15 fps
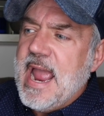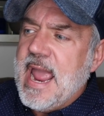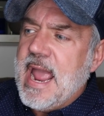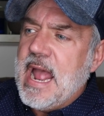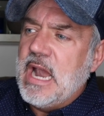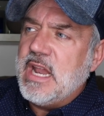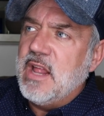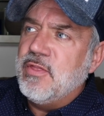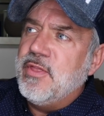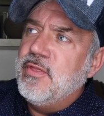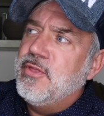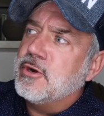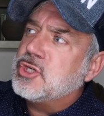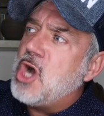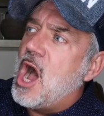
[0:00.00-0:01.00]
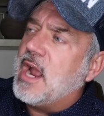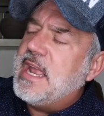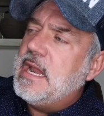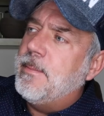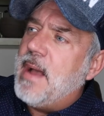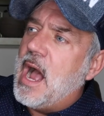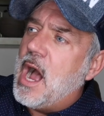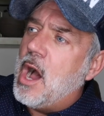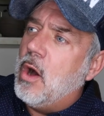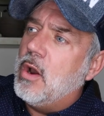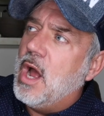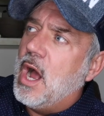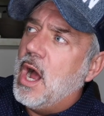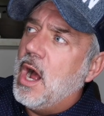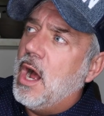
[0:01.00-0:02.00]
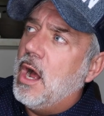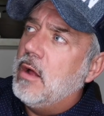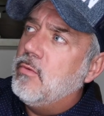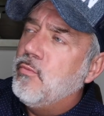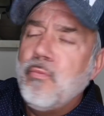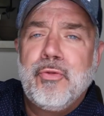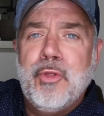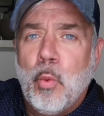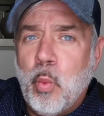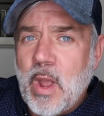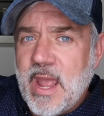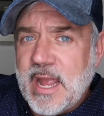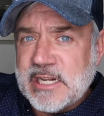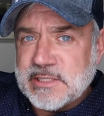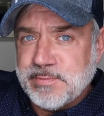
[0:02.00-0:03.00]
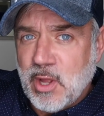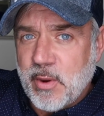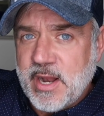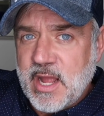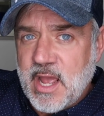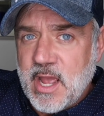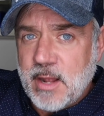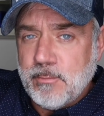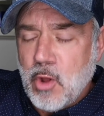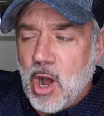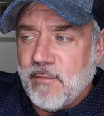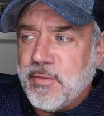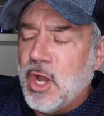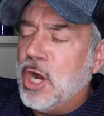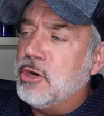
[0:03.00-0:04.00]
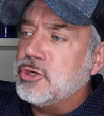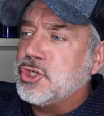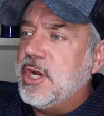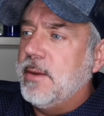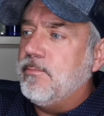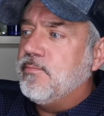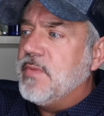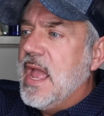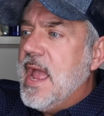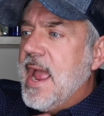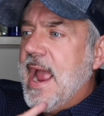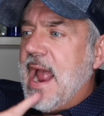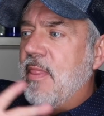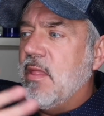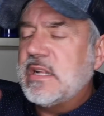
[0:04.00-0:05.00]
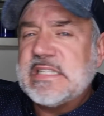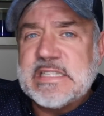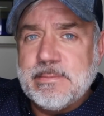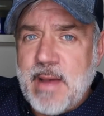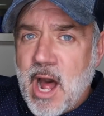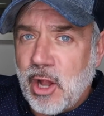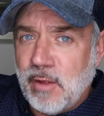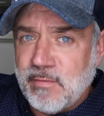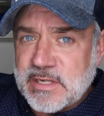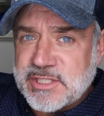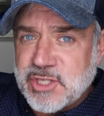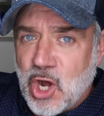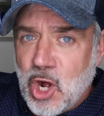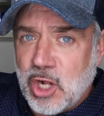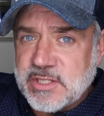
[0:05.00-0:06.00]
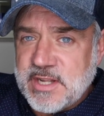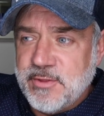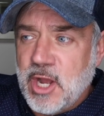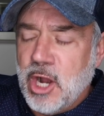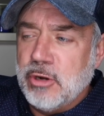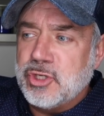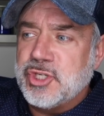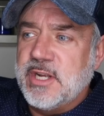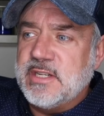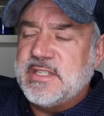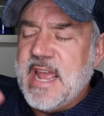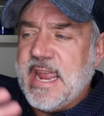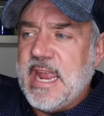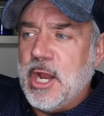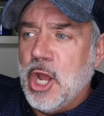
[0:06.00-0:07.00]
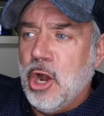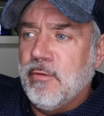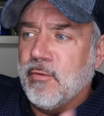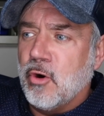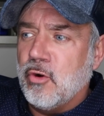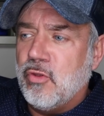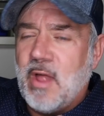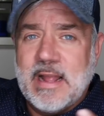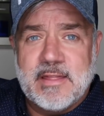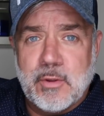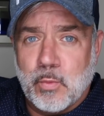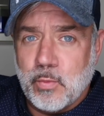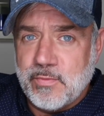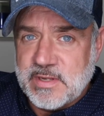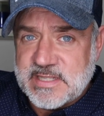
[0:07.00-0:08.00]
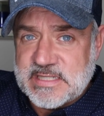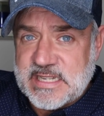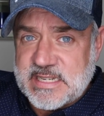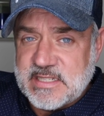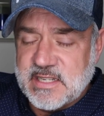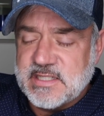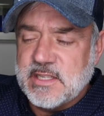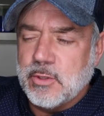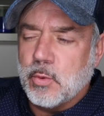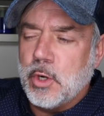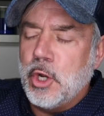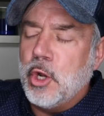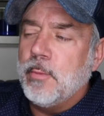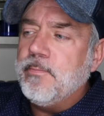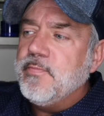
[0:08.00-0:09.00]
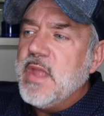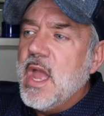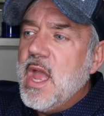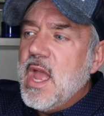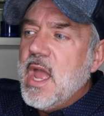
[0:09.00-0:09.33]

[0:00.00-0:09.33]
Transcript: And they're talking about the wind blowing in off the ocean and the smell of the salt in the ocean taking over like the sickness in the room.